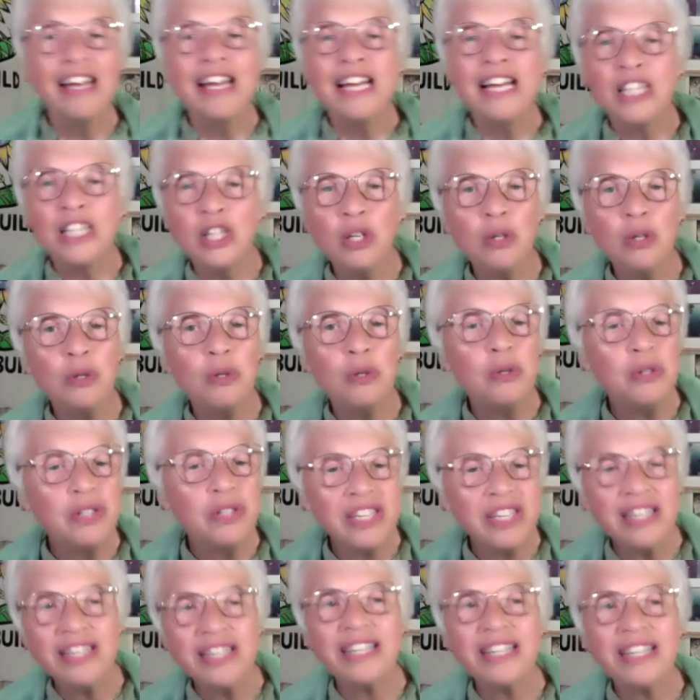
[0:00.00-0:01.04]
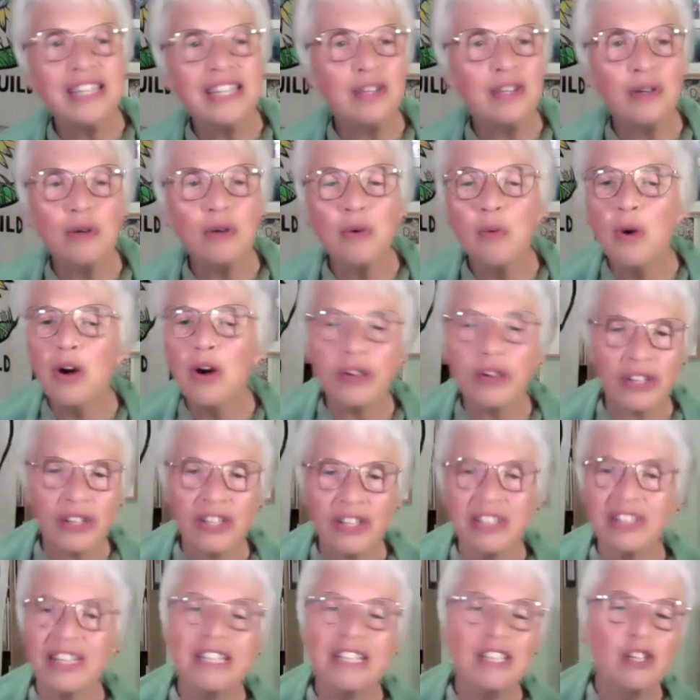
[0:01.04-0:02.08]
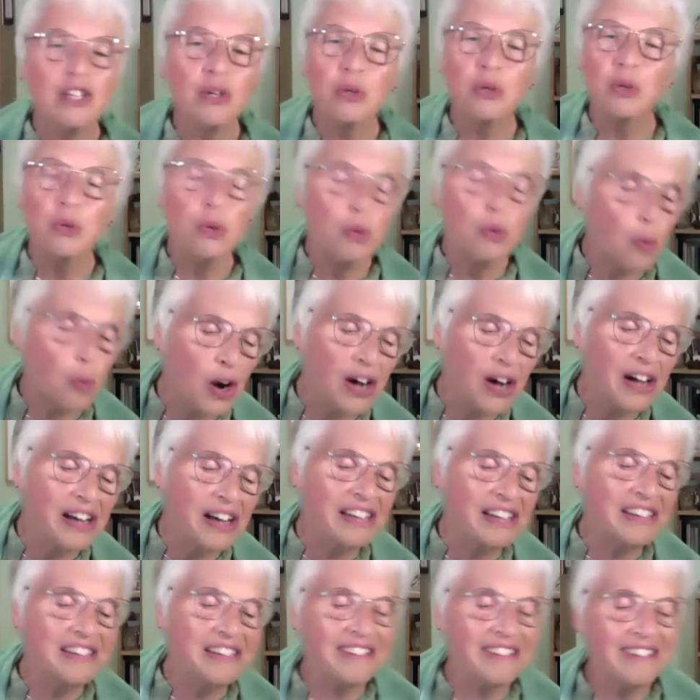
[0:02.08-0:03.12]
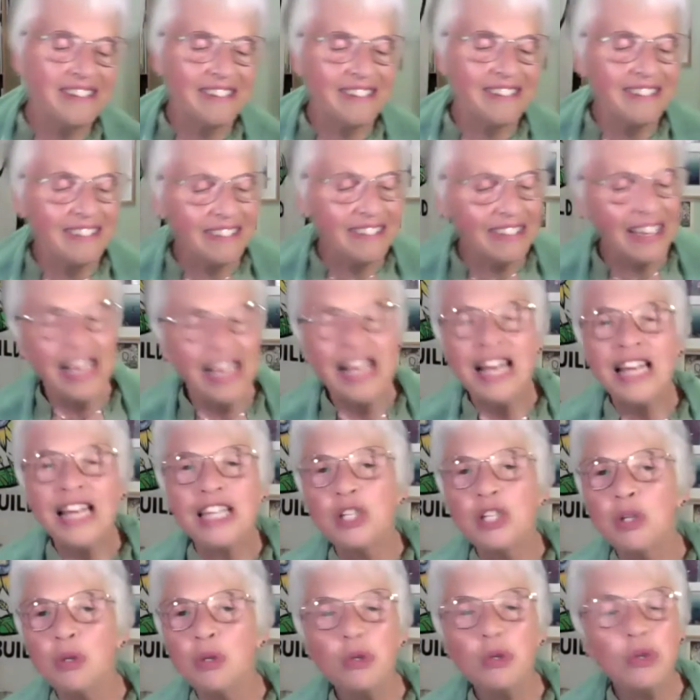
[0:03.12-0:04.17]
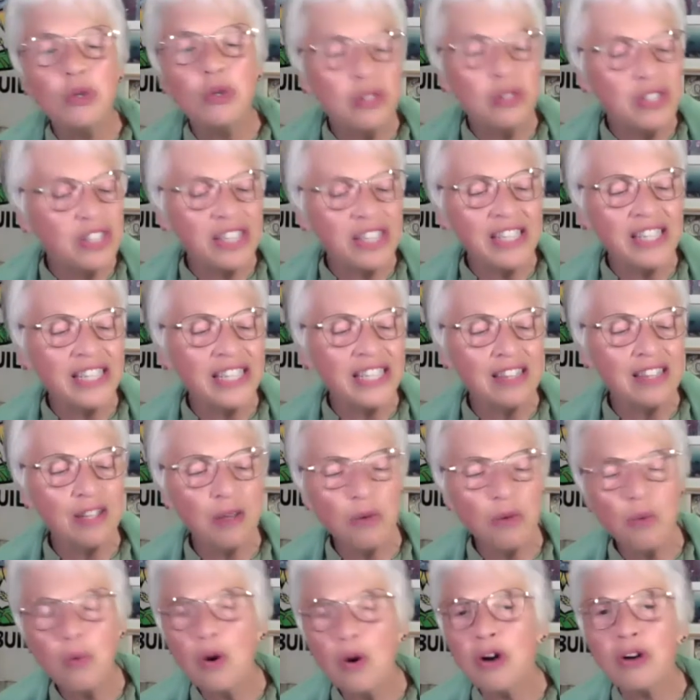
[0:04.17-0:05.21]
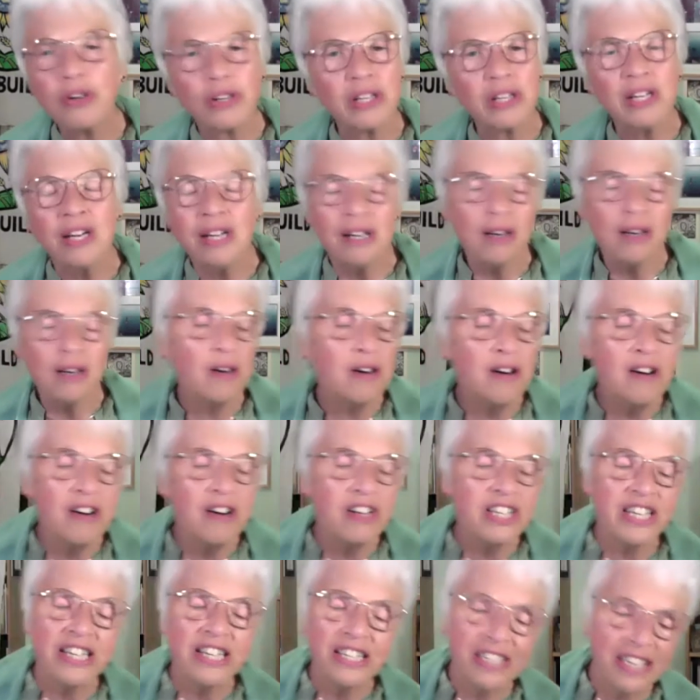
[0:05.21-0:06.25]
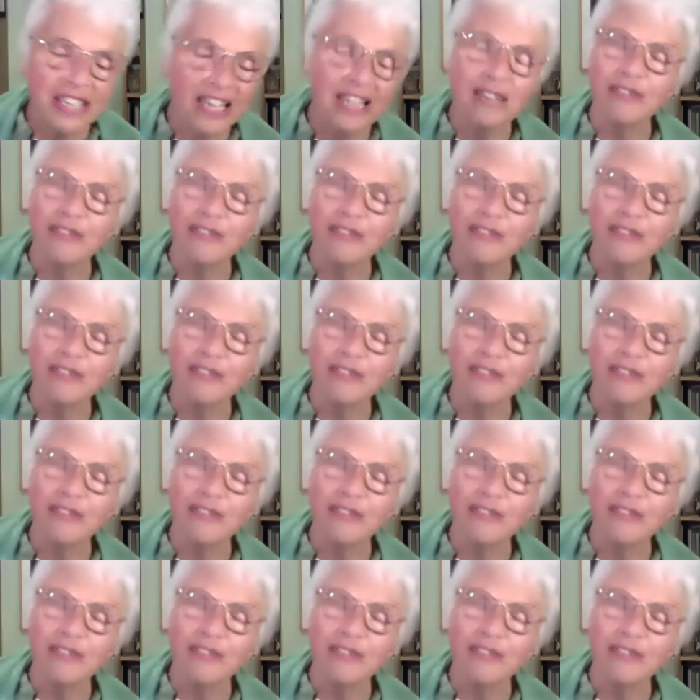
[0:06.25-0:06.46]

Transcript: You did the work and you won. You did the work. Oh, you gave